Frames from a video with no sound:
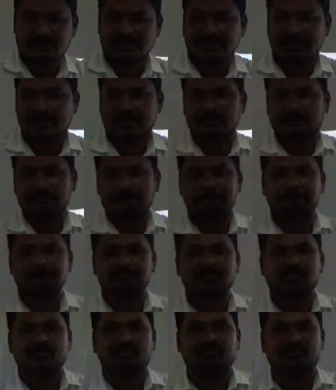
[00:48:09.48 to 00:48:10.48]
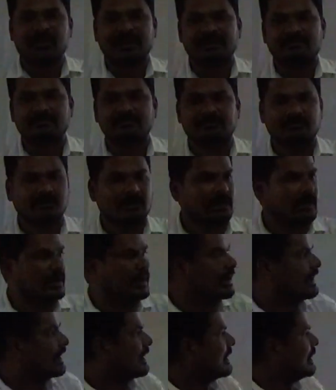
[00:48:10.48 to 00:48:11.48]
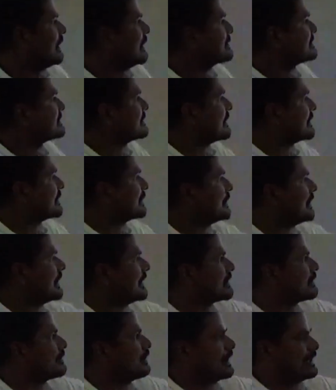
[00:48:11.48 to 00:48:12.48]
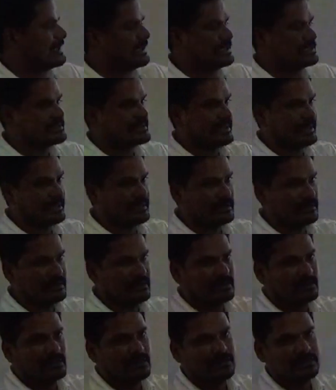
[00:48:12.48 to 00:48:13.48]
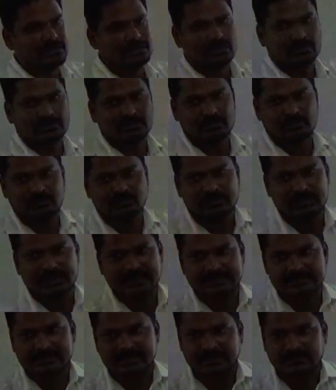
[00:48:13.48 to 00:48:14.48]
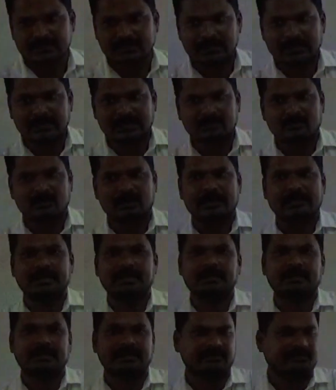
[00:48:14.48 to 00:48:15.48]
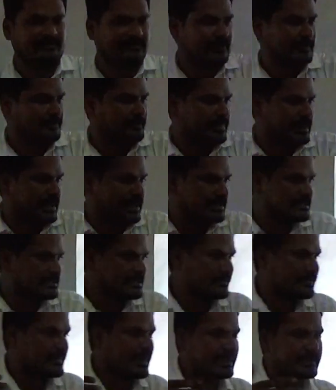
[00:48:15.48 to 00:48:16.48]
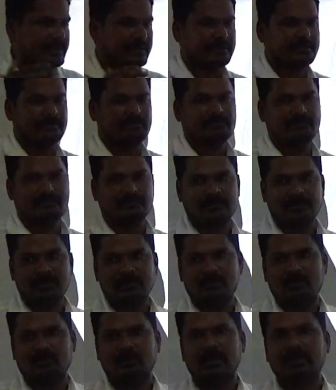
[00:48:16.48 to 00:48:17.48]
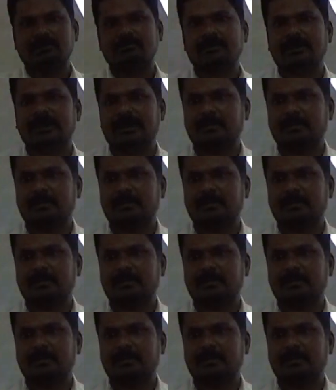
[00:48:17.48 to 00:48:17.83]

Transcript: here when a circular coil is there, so through that circular coil if we pass a magnet, what will